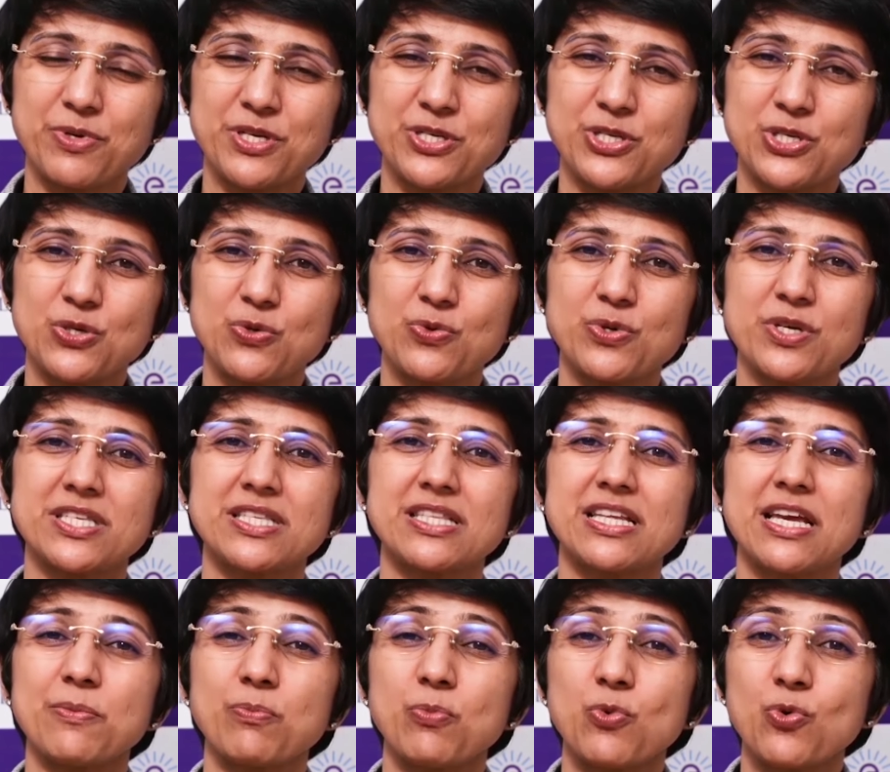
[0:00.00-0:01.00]
PCOS,
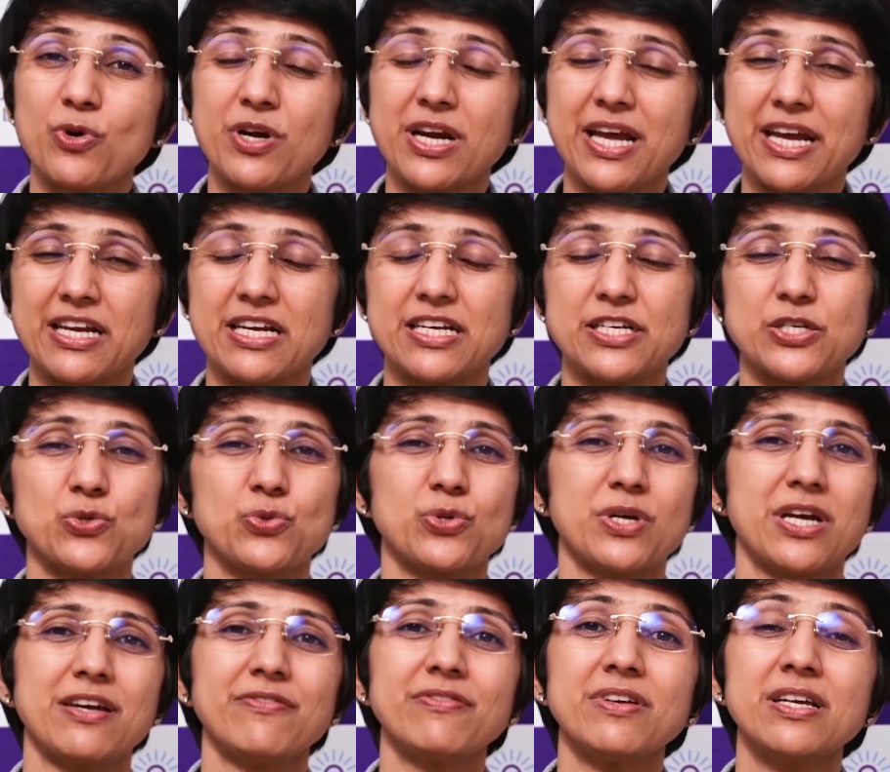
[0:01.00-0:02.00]
they are more likely to
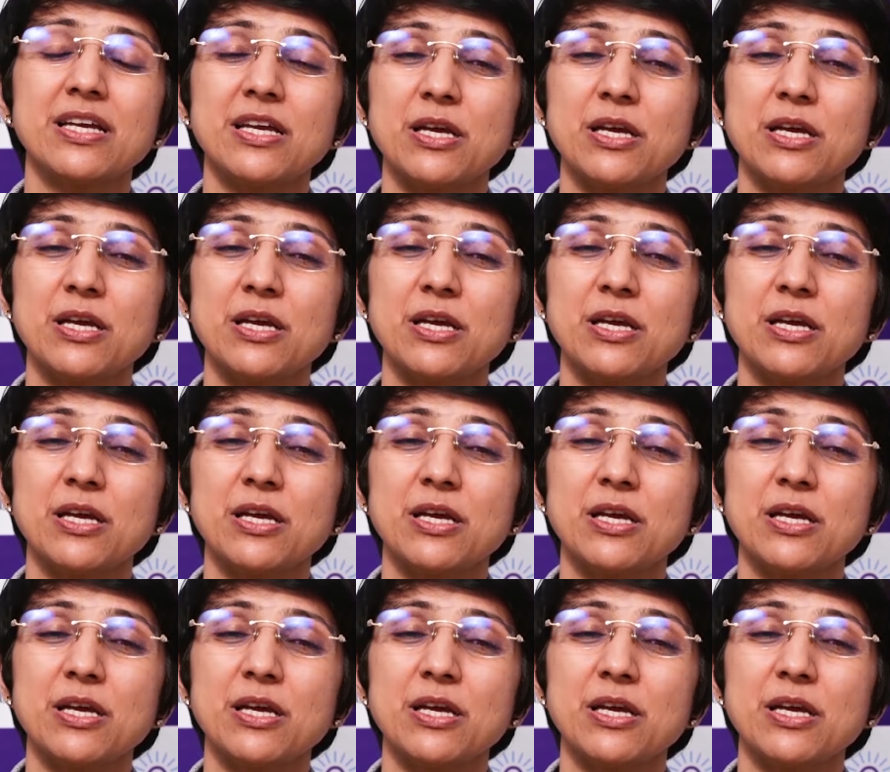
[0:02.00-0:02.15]
have